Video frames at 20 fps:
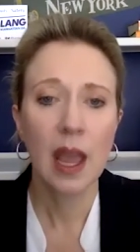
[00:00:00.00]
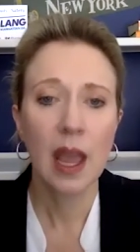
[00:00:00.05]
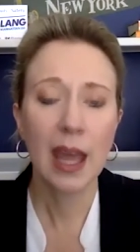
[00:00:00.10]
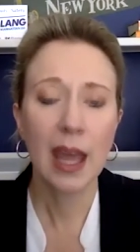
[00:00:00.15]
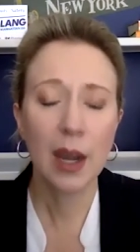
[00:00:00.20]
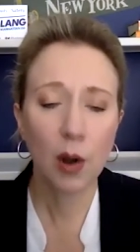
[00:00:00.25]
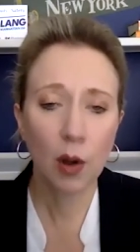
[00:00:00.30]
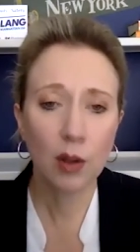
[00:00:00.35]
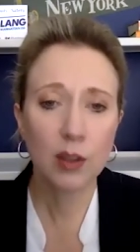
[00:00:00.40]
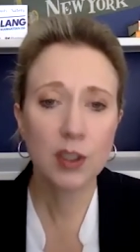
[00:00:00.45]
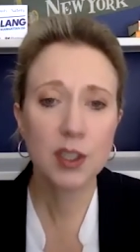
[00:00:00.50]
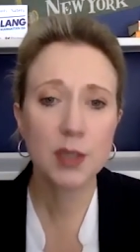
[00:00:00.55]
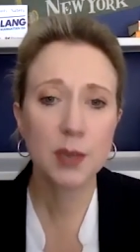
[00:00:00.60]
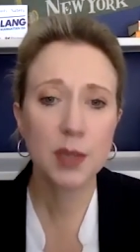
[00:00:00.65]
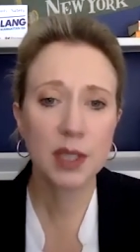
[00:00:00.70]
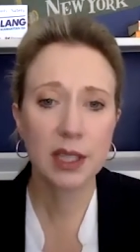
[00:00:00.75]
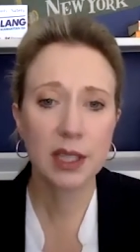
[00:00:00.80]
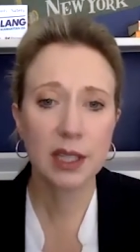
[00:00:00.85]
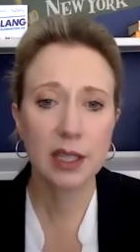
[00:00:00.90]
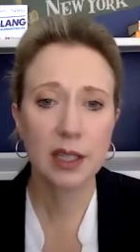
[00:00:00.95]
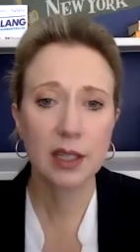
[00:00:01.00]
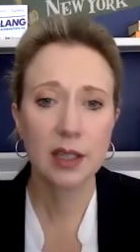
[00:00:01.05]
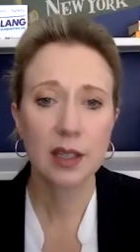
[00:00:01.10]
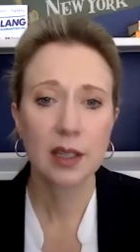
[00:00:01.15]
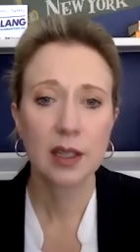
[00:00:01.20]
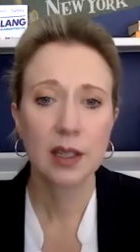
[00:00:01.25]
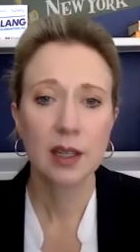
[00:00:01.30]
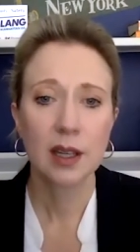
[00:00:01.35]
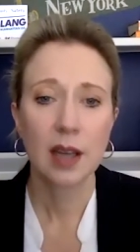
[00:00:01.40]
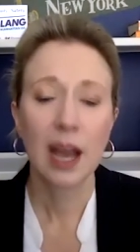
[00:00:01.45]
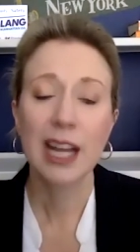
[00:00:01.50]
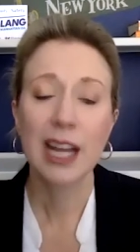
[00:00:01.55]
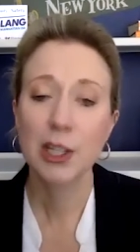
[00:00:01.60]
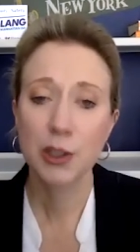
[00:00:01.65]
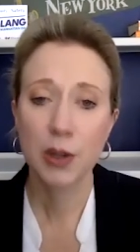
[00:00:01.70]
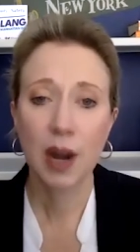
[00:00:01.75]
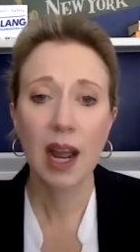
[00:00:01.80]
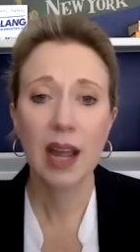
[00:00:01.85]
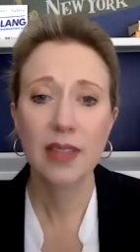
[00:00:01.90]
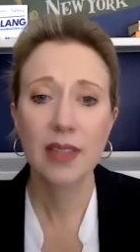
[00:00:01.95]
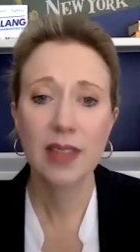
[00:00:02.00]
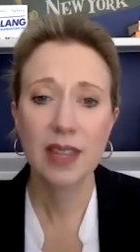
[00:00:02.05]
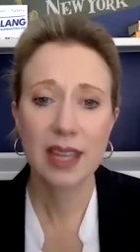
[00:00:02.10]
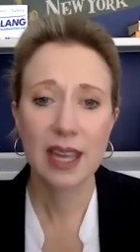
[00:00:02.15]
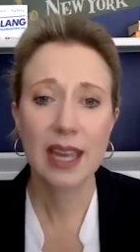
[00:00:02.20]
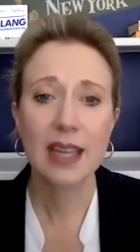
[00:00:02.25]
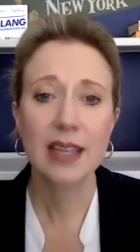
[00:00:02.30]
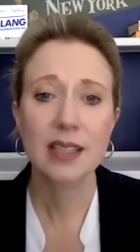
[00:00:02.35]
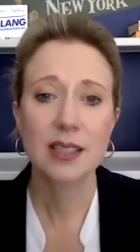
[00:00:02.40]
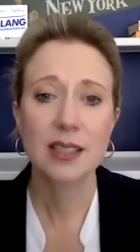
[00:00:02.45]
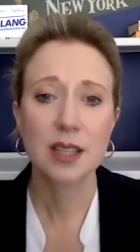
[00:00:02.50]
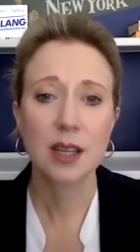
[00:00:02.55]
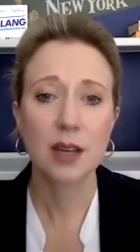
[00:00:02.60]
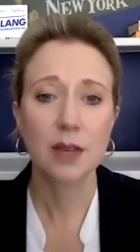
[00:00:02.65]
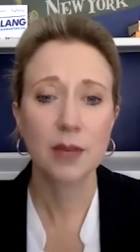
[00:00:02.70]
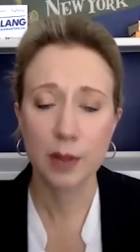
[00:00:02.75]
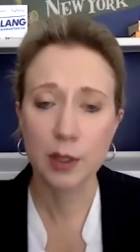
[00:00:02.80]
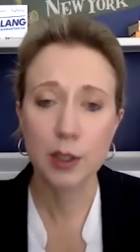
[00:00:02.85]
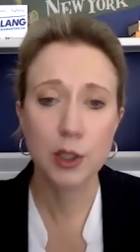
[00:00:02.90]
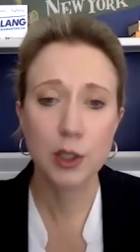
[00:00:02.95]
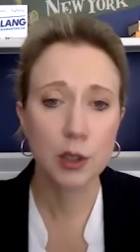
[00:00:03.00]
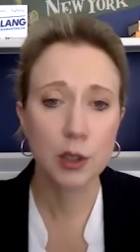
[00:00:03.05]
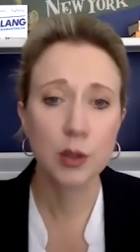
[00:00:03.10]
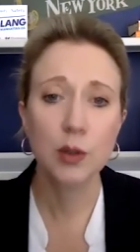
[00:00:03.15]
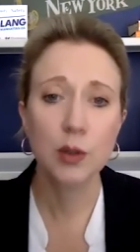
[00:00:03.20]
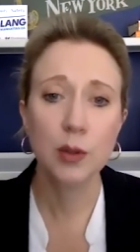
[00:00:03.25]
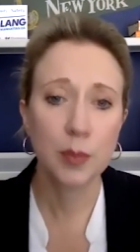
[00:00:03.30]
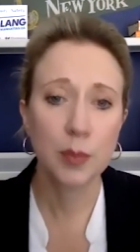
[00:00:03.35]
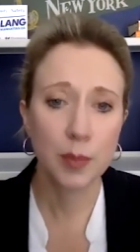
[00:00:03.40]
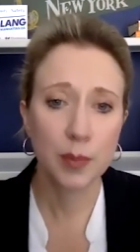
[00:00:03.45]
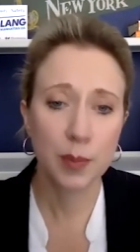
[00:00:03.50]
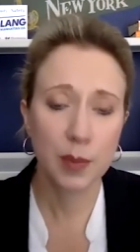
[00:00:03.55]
And ultimately, I tried the case of the two